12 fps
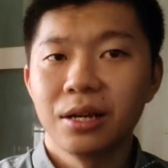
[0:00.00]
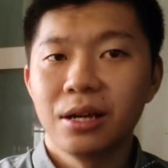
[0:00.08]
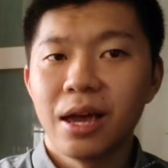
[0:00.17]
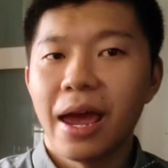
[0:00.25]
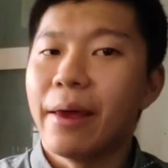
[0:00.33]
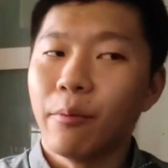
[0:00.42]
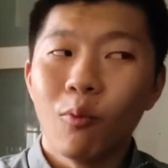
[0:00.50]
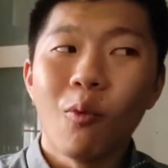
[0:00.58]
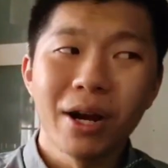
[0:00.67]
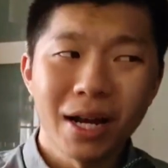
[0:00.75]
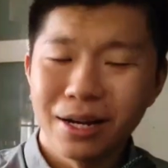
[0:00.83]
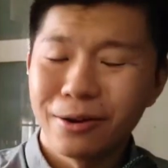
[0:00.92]
and one
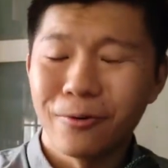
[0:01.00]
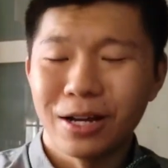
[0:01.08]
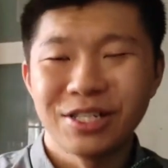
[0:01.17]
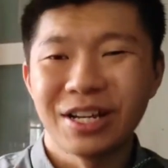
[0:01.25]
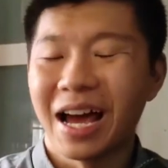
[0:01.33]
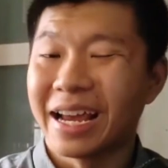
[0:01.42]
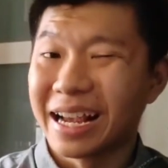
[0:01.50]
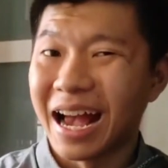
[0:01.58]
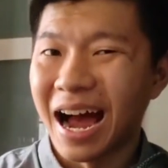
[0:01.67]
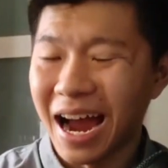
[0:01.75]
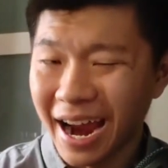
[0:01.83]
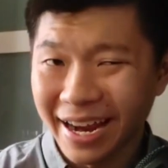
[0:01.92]
other question I
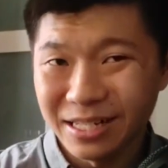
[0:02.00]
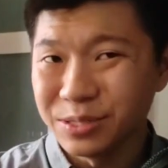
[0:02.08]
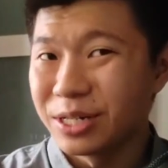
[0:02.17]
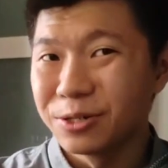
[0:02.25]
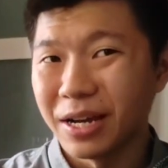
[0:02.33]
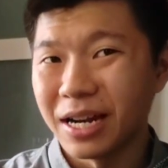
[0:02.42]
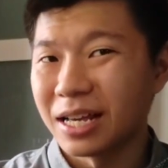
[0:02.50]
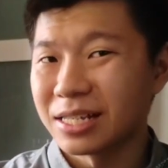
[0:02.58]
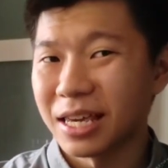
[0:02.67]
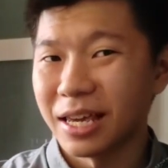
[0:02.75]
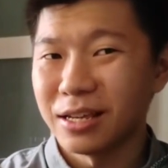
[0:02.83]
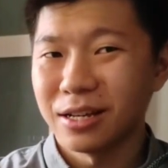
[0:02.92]
kind of regret
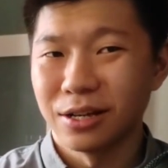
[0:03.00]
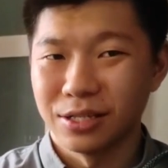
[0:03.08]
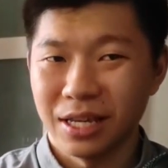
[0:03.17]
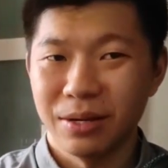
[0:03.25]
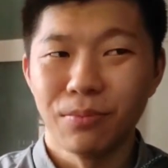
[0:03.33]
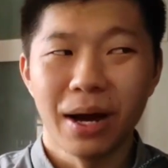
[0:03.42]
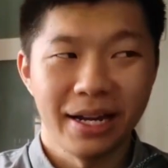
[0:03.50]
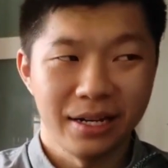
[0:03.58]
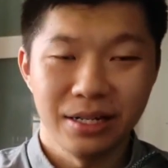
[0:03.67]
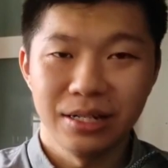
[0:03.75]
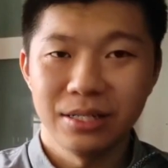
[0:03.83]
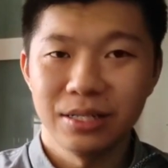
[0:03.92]
asking because it might
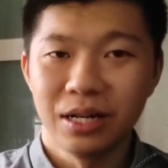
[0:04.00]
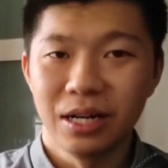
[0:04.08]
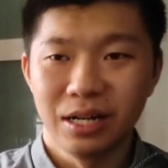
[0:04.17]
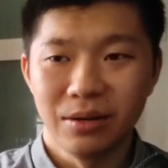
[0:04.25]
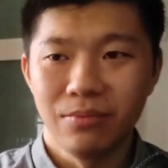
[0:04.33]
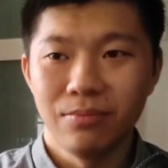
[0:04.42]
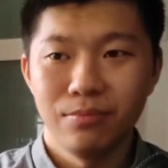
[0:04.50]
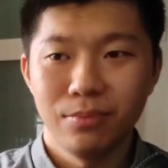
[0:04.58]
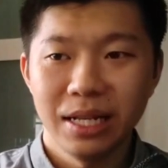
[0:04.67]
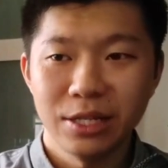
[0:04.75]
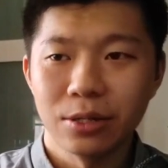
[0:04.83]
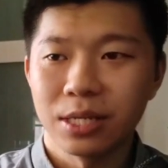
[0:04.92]

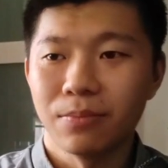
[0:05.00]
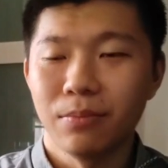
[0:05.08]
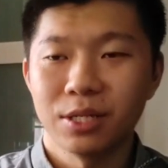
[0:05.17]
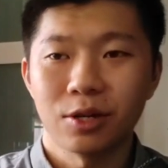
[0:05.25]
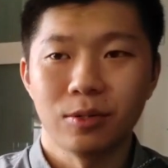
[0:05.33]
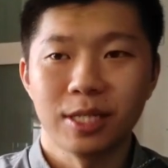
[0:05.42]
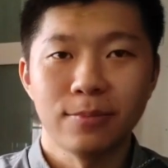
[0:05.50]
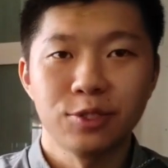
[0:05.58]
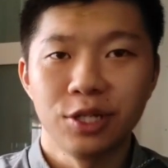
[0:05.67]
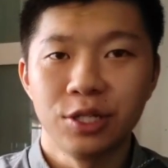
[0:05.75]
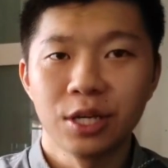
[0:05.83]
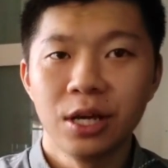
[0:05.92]
lead to some
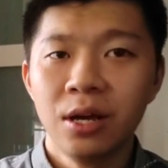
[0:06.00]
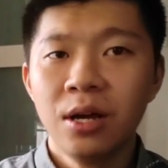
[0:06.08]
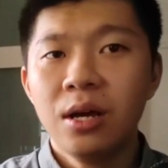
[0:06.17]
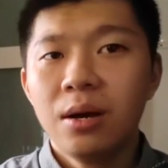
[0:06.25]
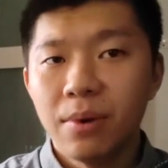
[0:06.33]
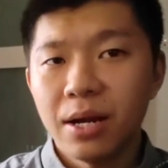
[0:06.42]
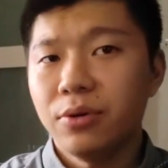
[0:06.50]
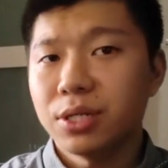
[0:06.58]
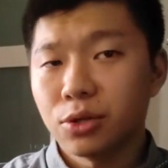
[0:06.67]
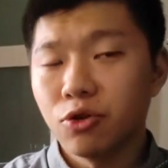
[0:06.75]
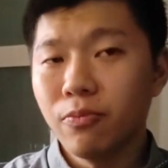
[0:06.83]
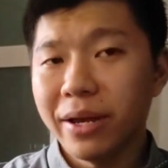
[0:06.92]
misconceptions. But anyways, the
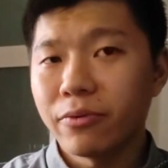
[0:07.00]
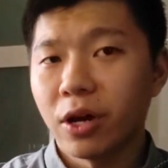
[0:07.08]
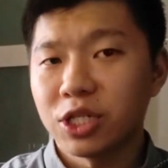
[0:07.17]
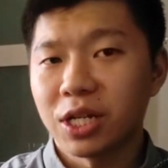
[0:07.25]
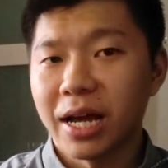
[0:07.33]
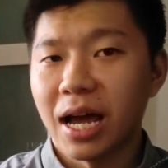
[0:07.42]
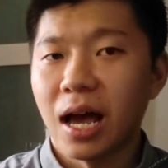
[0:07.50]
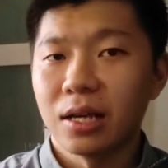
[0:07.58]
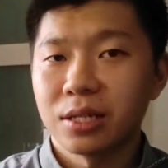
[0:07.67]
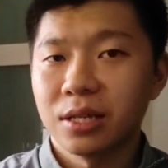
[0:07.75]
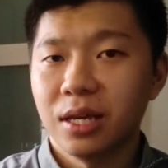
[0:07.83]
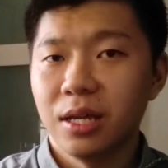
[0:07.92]
two main questions I asked
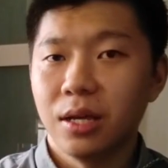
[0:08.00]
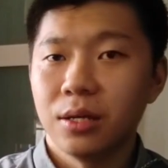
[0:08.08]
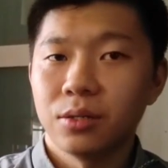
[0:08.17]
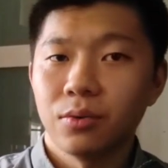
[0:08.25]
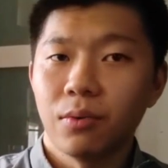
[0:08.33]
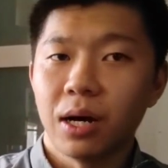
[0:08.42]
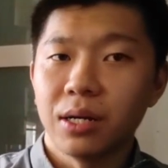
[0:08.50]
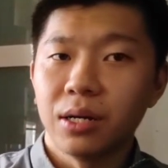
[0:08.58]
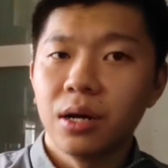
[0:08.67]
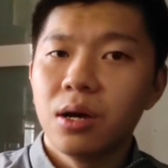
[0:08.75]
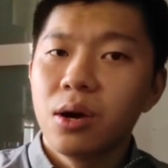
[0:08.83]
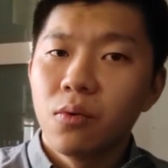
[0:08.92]
it is one,
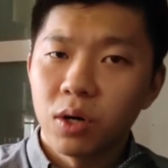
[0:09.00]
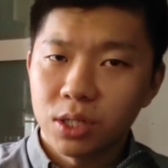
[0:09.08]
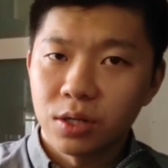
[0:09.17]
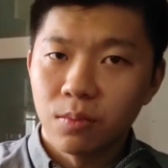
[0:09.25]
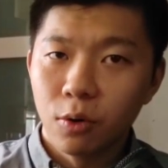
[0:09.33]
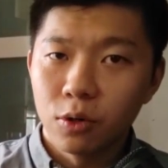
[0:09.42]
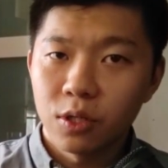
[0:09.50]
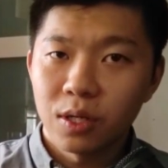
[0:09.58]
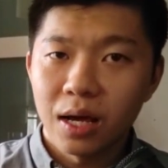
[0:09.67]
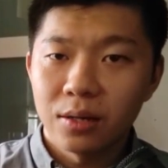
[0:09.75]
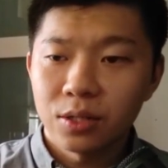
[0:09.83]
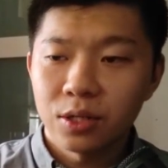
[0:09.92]
what's the most
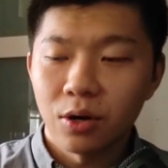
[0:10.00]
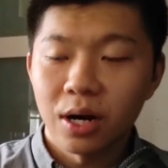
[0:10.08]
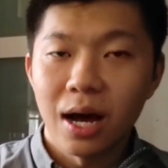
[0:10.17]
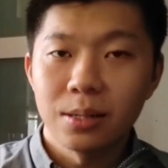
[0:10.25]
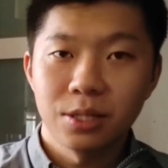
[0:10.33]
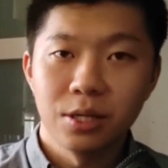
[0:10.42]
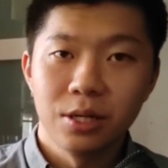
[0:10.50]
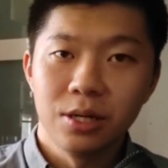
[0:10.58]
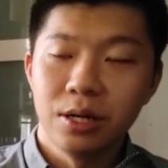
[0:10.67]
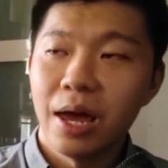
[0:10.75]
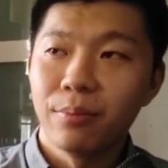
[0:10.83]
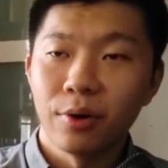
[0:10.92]
sought after
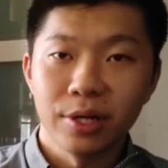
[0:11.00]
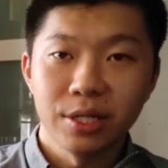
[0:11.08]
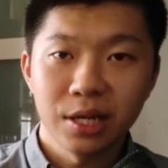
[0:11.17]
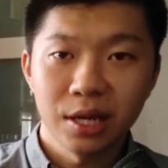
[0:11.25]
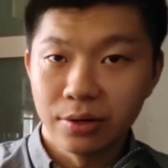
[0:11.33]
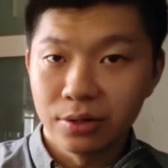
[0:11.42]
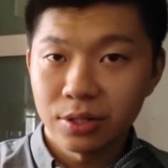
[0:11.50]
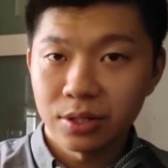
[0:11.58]
employee skills